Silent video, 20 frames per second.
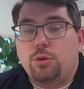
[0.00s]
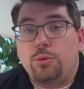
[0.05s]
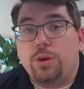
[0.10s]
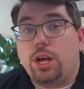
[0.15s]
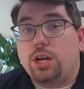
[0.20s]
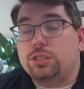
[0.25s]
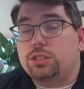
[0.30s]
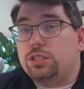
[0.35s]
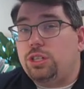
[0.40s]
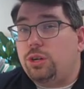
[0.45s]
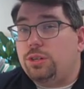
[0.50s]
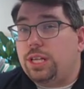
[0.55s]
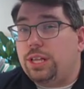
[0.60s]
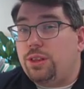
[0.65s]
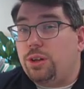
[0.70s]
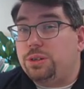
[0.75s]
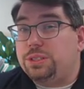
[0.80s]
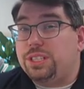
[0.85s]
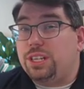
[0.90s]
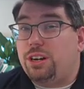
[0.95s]
We also know that
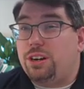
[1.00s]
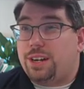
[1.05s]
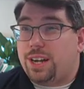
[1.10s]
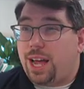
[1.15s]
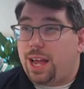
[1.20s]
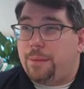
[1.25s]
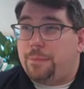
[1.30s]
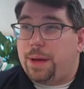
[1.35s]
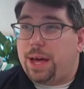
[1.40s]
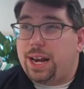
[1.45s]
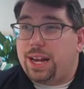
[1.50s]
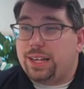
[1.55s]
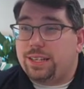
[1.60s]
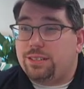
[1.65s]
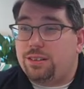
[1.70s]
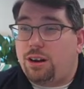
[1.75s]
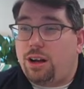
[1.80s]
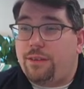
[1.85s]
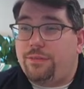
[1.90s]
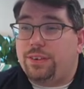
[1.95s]
those that are
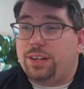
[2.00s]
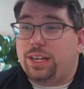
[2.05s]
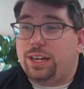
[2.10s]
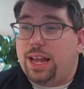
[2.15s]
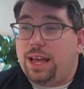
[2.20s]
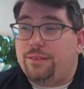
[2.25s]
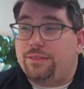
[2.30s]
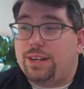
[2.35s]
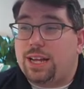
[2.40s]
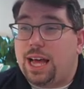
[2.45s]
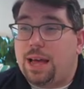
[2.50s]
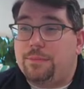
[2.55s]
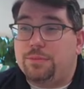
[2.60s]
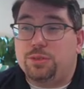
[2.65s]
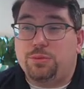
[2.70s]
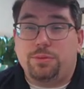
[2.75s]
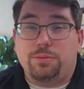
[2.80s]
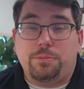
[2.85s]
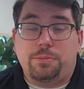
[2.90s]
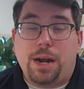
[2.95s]
diabetics are often going to have
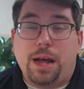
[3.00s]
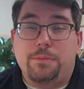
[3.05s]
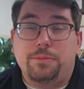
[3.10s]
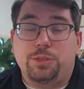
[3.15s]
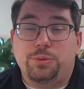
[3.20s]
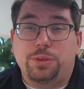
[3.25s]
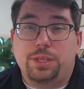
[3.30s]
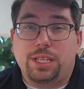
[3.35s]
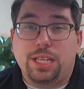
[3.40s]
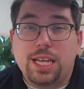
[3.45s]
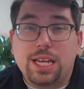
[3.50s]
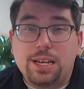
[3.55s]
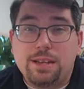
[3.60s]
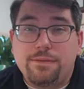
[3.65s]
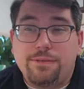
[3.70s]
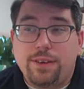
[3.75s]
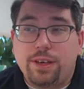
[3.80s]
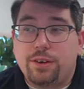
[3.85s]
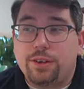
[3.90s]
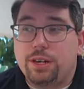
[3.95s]
problems with
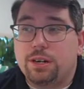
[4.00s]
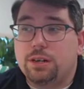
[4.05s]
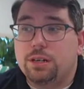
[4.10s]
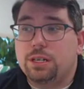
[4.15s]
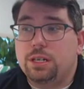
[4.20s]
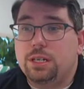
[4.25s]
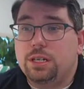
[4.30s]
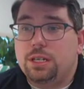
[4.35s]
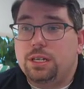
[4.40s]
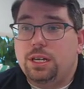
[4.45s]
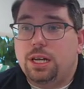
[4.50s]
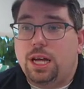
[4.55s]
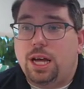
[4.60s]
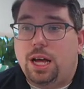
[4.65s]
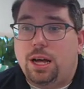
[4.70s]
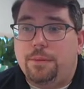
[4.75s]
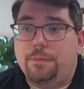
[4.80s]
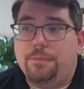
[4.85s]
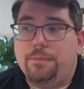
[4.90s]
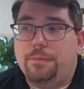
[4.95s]
kidney failure,
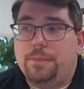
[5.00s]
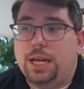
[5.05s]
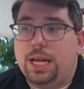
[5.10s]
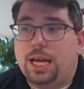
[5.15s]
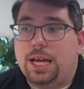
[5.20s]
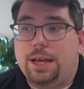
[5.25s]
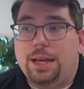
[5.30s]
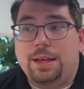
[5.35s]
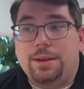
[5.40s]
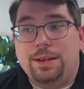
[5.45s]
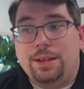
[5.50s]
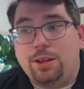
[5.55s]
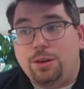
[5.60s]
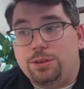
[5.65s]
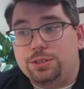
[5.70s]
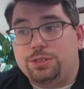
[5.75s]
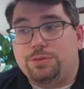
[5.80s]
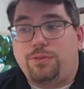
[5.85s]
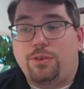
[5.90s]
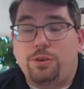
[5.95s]
and
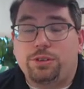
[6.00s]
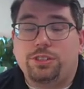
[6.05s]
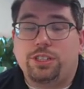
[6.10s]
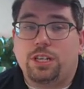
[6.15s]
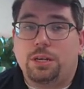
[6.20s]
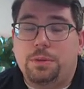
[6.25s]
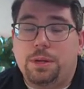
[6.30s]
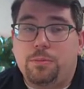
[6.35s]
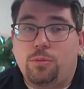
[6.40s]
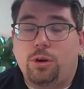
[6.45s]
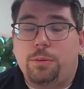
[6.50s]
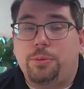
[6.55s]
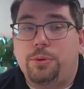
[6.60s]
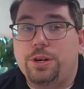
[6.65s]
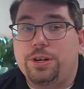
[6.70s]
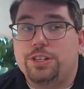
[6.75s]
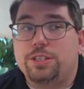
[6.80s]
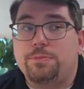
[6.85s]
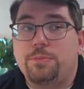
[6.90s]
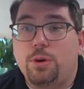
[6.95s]
those folks are going to be more
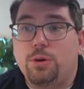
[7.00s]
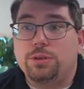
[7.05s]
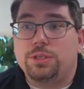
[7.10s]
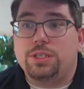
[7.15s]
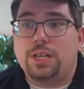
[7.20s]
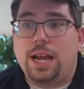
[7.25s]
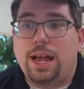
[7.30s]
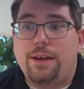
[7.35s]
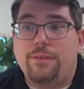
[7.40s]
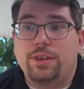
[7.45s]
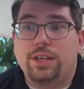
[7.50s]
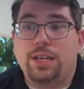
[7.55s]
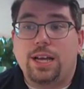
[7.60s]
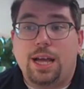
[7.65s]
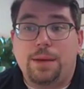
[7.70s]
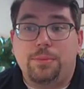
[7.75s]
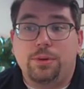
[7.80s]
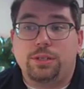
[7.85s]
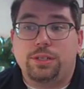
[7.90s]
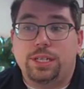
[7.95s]
predisposed to having
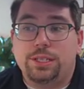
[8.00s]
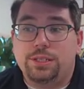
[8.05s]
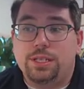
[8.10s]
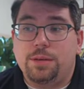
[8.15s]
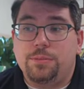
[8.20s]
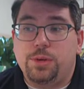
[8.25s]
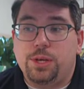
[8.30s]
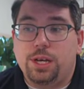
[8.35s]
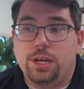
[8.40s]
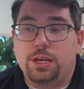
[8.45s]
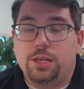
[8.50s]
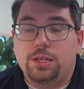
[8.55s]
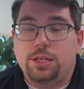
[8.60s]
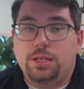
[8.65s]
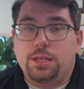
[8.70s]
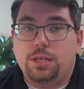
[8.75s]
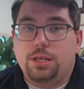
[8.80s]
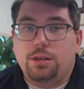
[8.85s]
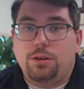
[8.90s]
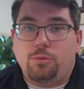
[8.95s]
hypoglycemia.
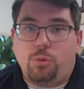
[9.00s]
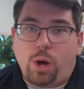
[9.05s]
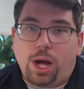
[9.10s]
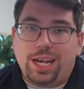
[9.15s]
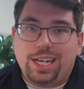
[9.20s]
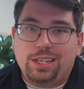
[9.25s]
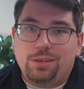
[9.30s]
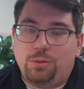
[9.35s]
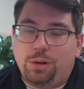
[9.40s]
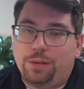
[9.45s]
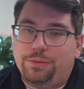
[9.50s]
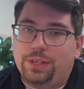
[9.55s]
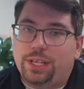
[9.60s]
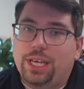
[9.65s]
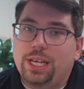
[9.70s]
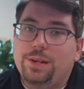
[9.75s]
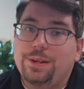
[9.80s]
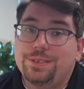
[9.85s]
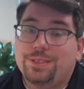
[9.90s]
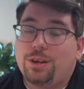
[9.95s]
Why? Well, if the
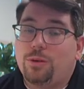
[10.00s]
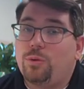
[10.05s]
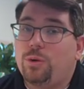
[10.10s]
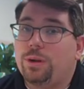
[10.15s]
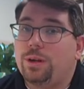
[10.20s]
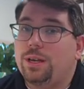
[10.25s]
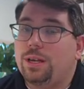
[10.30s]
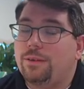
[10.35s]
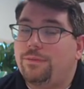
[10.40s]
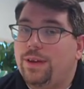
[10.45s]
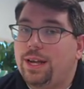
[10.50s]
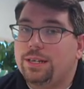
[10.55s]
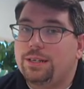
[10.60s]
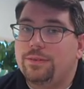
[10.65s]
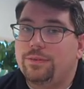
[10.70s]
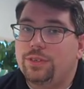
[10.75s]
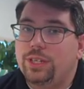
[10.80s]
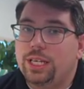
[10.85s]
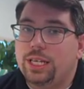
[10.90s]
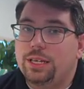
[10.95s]
kidneys aren't working
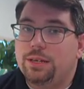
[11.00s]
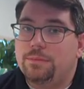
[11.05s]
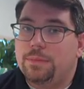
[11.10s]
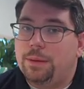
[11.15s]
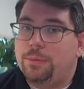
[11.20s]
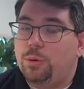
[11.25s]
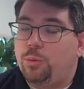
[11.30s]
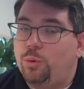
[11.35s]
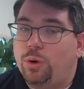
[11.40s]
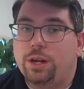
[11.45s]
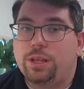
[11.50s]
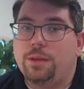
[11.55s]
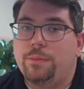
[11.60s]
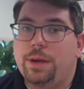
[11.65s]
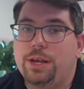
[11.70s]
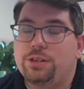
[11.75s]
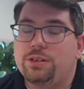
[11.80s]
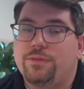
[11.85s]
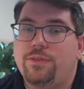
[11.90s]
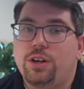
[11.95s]
effectively, remember one of the
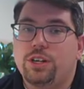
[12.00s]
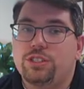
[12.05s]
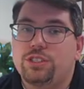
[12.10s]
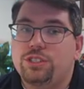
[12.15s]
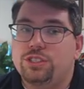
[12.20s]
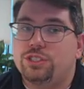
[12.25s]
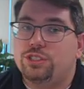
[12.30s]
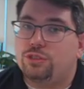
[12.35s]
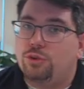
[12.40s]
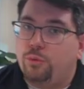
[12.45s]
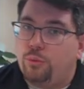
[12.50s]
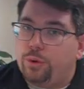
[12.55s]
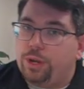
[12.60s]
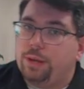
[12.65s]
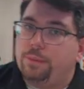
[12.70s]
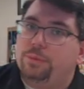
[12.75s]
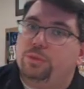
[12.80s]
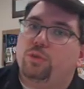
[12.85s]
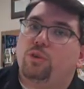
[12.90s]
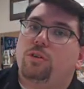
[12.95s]
major functions is to
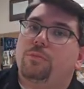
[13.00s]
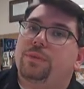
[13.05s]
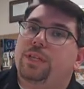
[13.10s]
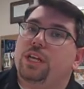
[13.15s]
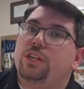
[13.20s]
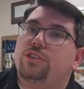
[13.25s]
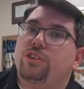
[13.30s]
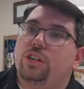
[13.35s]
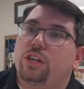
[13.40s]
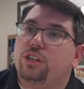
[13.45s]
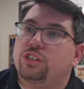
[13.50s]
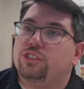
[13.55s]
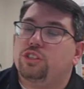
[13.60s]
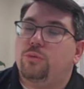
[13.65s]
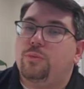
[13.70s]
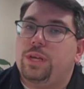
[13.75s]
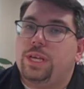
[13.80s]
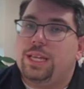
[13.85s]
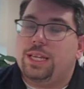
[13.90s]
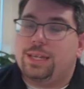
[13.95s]
reabsorb that sugar
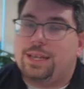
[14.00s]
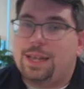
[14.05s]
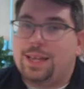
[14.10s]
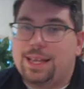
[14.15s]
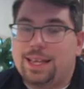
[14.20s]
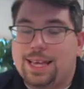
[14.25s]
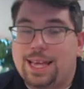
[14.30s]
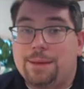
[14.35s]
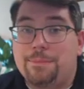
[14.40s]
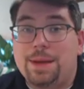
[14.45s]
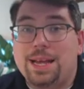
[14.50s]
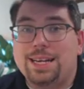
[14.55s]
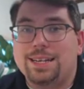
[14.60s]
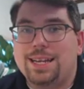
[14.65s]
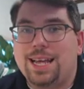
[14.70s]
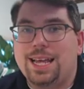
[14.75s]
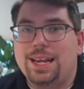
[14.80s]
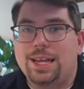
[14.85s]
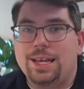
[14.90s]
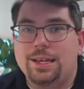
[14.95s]
so we can
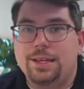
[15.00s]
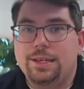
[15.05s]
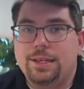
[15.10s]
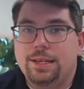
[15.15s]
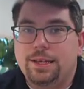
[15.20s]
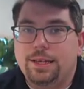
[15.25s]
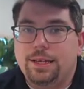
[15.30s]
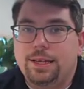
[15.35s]
maintain it.